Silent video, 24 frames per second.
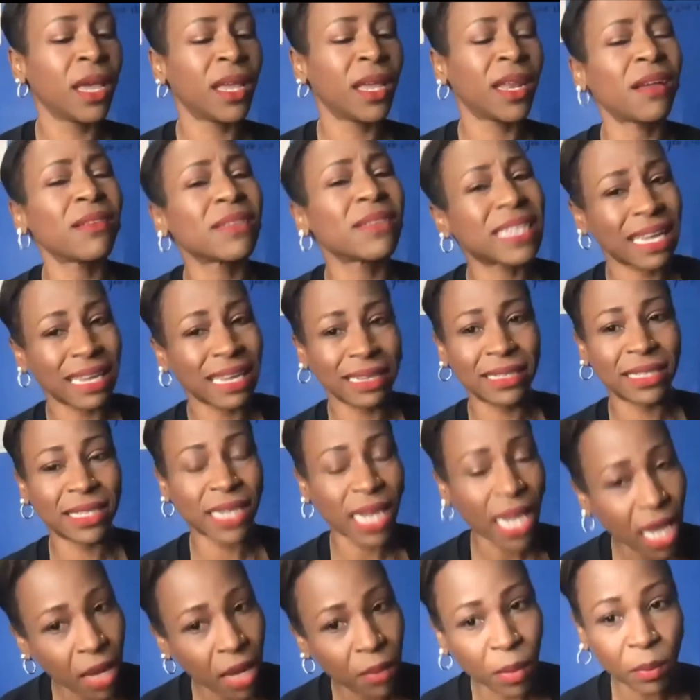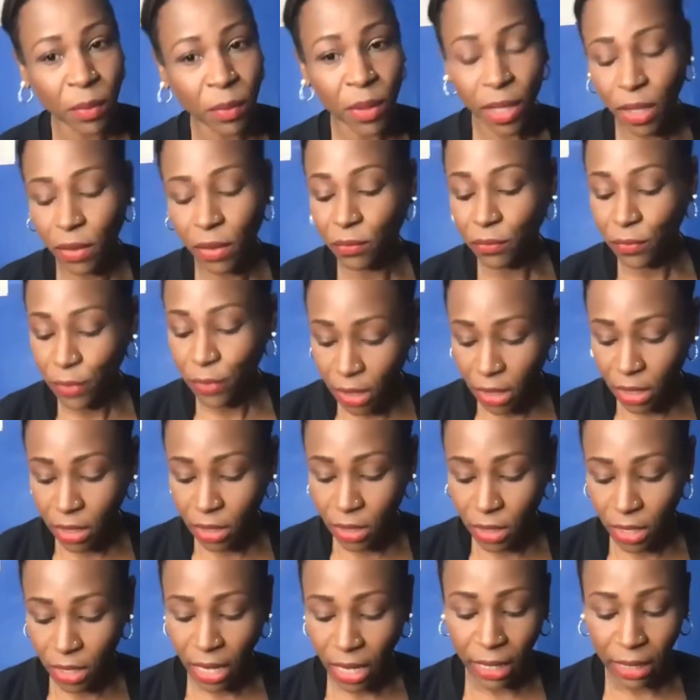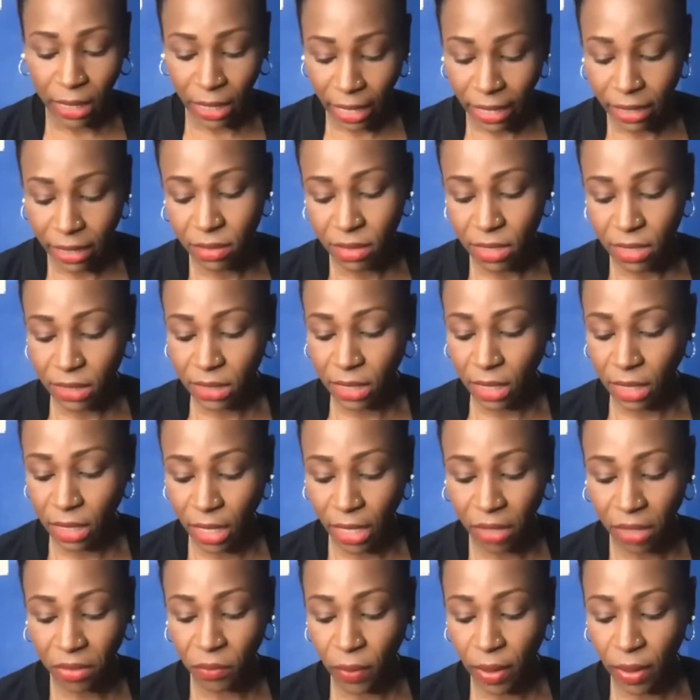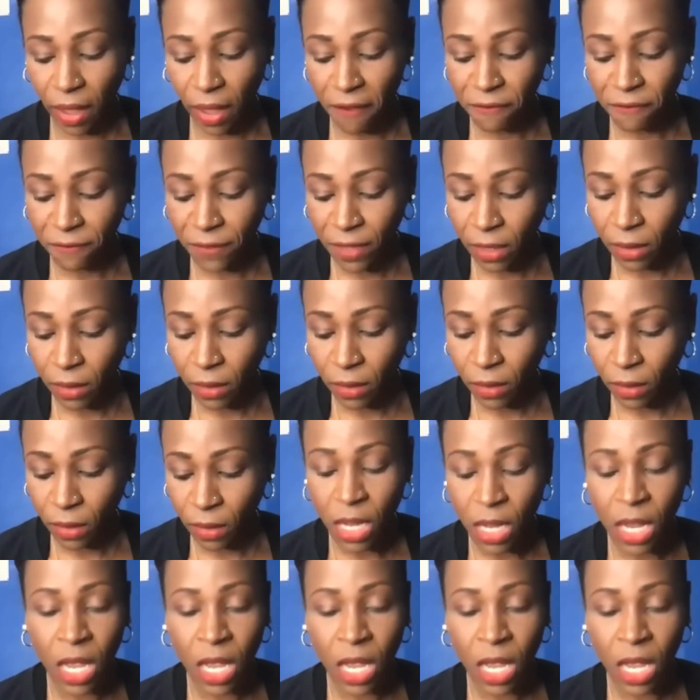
And I was like, damn, I'm looking really good. I like this. I like the way I feel.